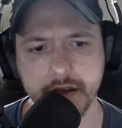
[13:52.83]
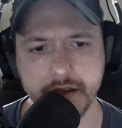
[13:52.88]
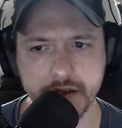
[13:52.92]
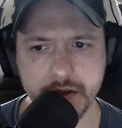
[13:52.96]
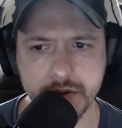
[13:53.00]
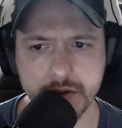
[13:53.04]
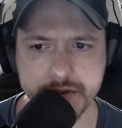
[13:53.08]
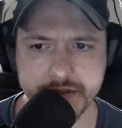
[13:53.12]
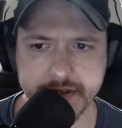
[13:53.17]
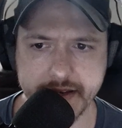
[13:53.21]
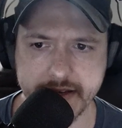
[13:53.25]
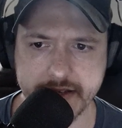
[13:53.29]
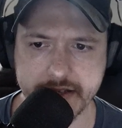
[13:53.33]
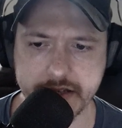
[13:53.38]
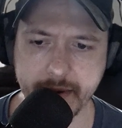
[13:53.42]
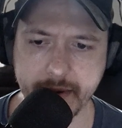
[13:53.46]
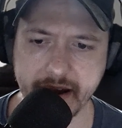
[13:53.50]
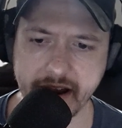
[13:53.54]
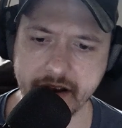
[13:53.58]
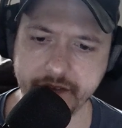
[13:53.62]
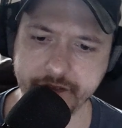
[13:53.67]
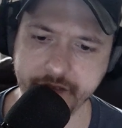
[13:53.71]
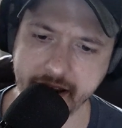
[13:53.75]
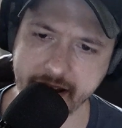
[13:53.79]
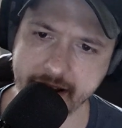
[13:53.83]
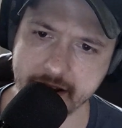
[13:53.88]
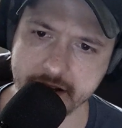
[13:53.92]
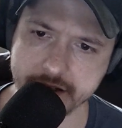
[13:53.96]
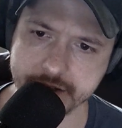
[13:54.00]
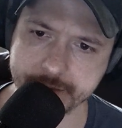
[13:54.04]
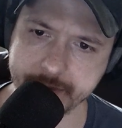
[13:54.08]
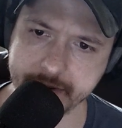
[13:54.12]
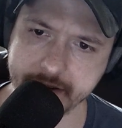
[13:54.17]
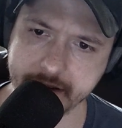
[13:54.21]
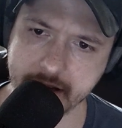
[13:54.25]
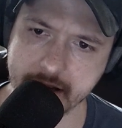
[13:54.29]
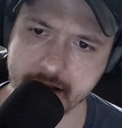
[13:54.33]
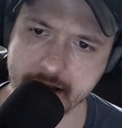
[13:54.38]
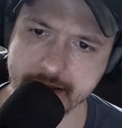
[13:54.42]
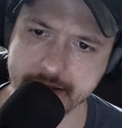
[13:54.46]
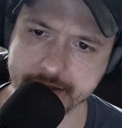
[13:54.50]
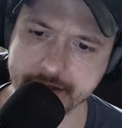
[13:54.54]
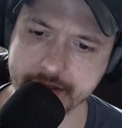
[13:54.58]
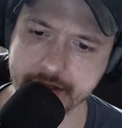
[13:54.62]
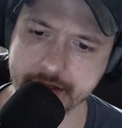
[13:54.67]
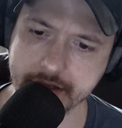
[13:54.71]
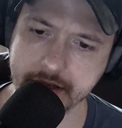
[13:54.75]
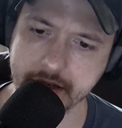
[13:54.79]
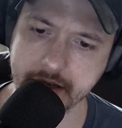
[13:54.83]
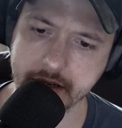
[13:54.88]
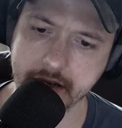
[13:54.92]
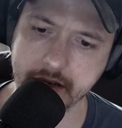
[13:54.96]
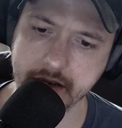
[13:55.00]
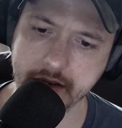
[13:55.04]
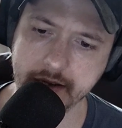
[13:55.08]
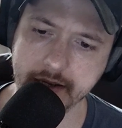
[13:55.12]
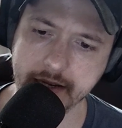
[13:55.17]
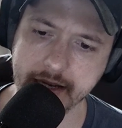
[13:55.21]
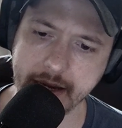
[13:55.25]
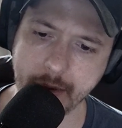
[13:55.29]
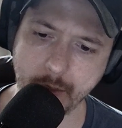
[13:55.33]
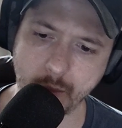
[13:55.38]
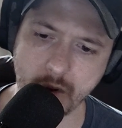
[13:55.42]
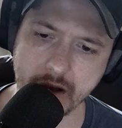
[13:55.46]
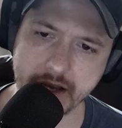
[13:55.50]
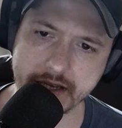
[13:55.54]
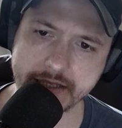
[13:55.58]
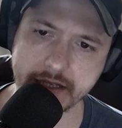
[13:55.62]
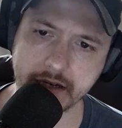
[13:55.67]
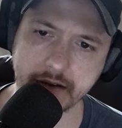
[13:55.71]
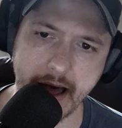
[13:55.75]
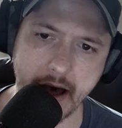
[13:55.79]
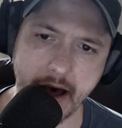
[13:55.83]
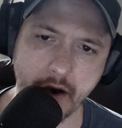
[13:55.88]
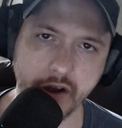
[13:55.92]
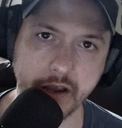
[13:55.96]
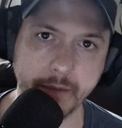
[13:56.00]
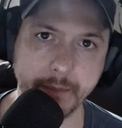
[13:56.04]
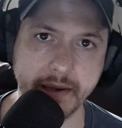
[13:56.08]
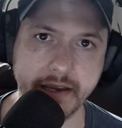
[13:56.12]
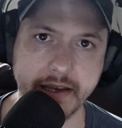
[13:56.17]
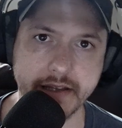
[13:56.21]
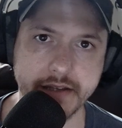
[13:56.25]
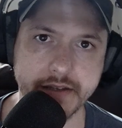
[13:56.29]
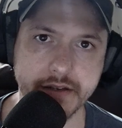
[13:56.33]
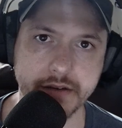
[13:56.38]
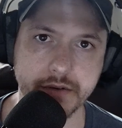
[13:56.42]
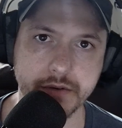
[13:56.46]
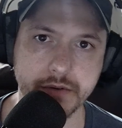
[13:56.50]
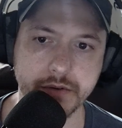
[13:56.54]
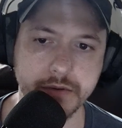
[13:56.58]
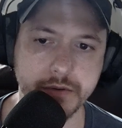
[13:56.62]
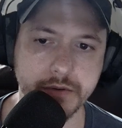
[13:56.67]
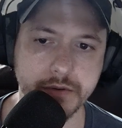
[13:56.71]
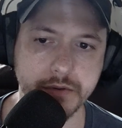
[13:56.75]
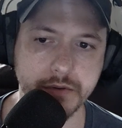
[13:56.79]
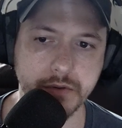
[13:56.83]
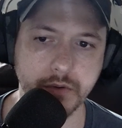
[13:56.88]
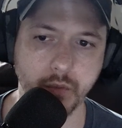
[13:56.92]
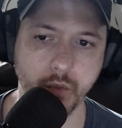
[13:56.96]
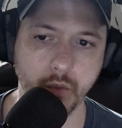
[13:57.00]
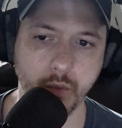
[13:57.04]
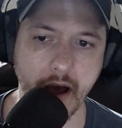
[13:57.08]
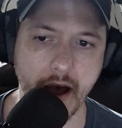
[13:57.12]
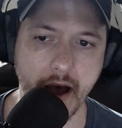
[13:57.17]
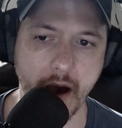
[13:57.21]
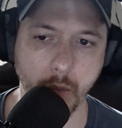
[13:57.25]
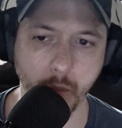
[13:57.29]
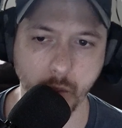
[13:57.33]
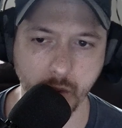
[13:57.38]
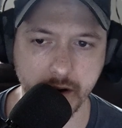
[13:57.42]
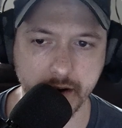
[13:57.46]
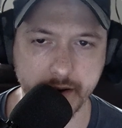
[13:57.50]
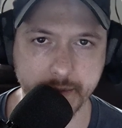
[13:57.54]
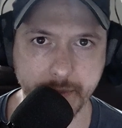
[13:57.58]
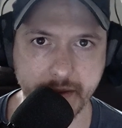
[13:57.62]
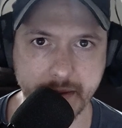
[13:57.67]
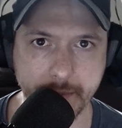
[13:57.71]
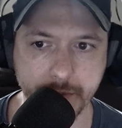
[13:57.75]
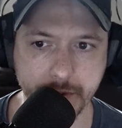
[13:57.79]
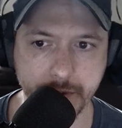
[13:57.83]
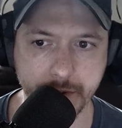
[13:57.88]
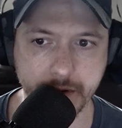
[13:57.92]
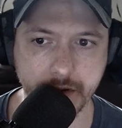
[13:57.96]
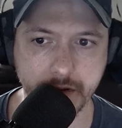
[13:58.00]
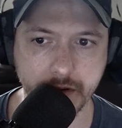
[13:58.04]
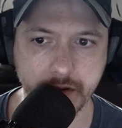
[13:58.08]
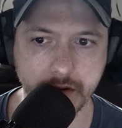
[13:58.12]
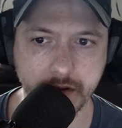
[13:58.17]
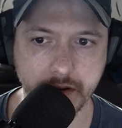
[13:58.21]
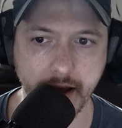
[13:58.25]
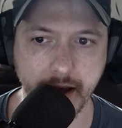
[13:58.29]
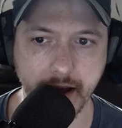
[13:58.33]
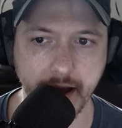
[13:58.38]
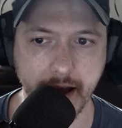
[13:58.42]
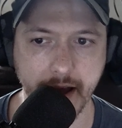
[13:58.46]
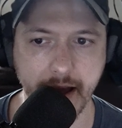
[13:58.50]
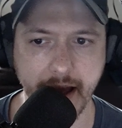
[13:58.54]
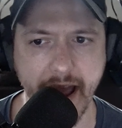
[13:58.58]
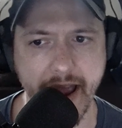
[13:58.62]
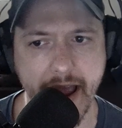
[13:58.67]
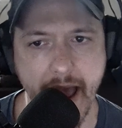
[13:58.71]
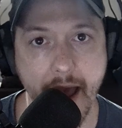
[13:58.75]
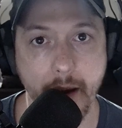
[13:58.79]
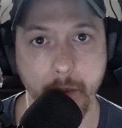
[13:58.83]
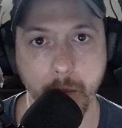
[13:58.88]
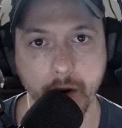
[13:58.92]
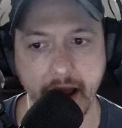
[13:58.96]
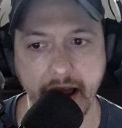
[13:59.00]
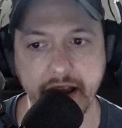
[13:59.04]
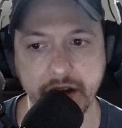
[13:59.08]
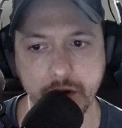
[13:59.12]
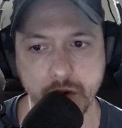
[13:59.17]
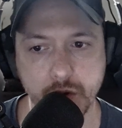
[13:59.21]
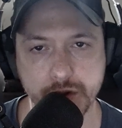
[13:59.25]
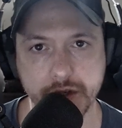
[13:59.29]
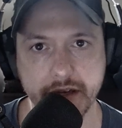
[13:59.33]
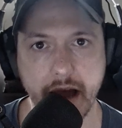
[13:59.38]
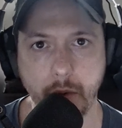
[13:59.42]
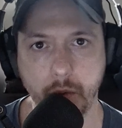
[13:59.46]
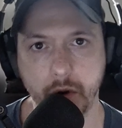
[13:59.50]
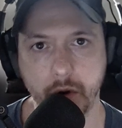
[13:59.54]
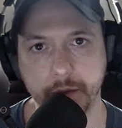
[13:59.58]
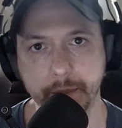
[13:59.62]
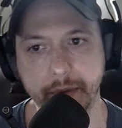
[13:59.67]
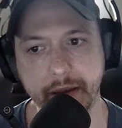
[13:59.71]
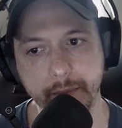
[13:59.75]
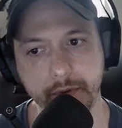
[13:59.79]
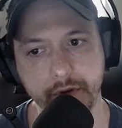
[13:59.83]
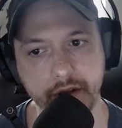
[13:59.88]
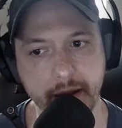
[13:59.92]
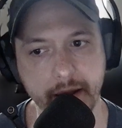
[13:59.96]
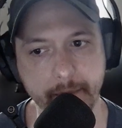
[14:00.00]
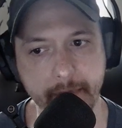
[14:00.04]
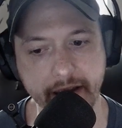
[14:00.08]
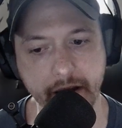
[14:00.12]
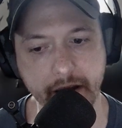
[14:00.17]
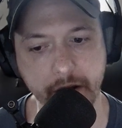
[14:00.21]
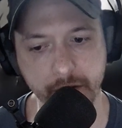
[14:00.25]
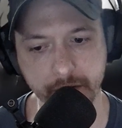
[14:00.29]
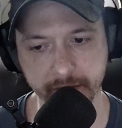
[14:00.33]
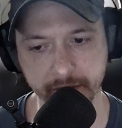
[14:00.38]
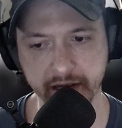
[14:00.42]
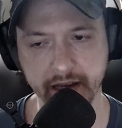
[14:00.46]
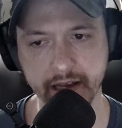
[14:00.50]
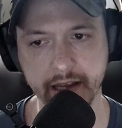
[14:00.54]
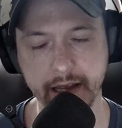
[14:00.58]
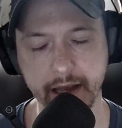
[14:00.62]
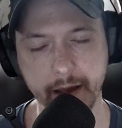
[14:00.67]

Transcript: use it to my advantage because it was allowing me to outwork people. Uh, I I, I usually outwork people on my own,